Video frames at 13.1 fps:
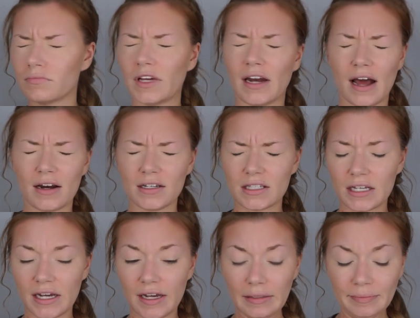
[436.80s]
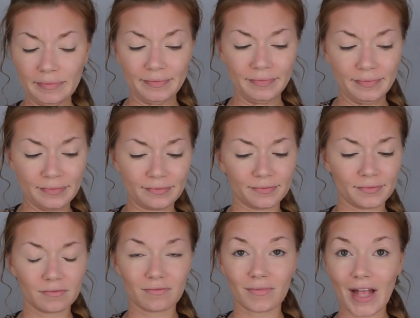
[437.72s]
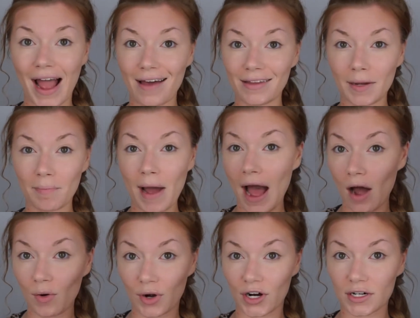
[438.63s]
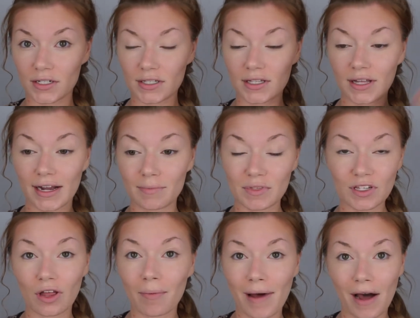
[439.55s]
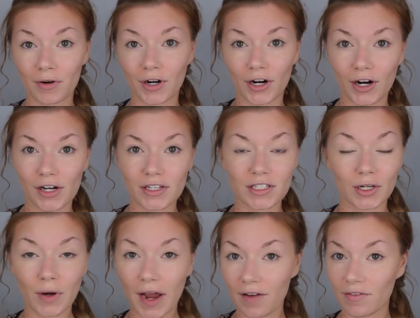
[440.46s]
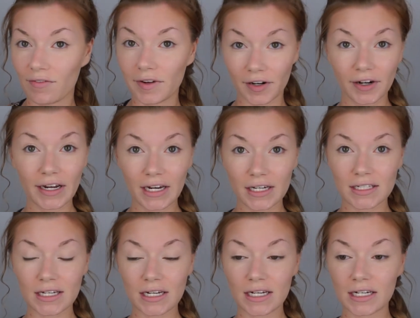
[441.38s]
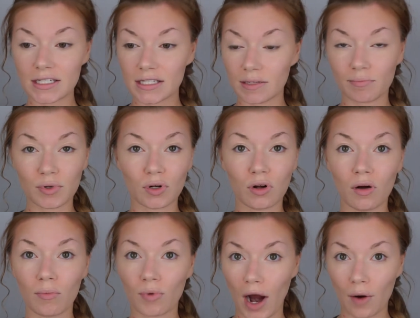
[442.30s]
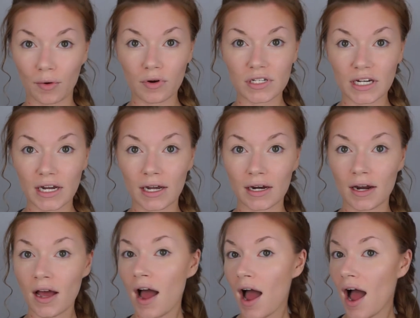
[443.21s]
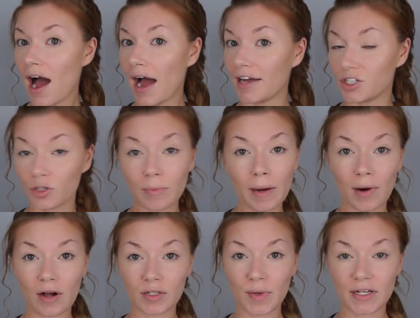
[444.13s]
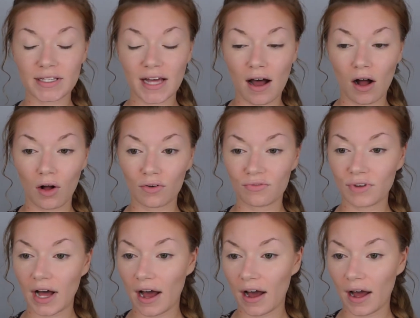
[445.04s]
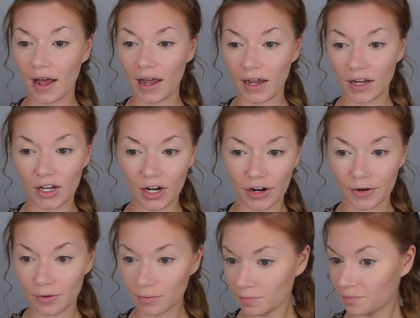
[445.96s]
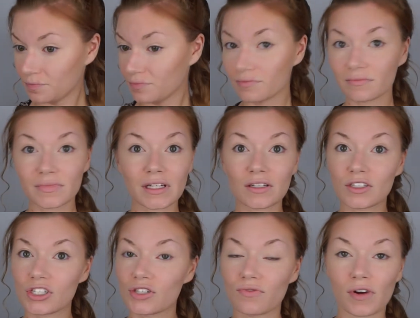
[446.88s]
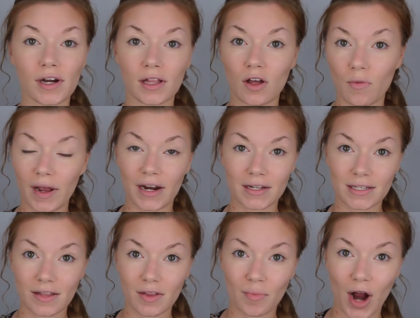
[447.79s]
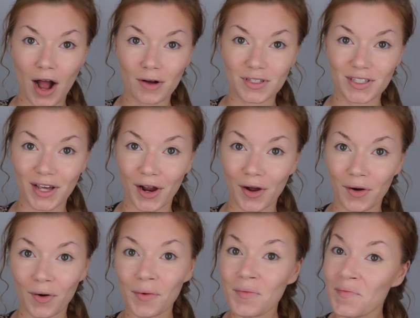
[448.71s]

honestly, I like powders. Like, I'm still a powder girl, so I have a very easy, simple brow routine. I do my brows myself. You know, just very low maintenance on the brow. So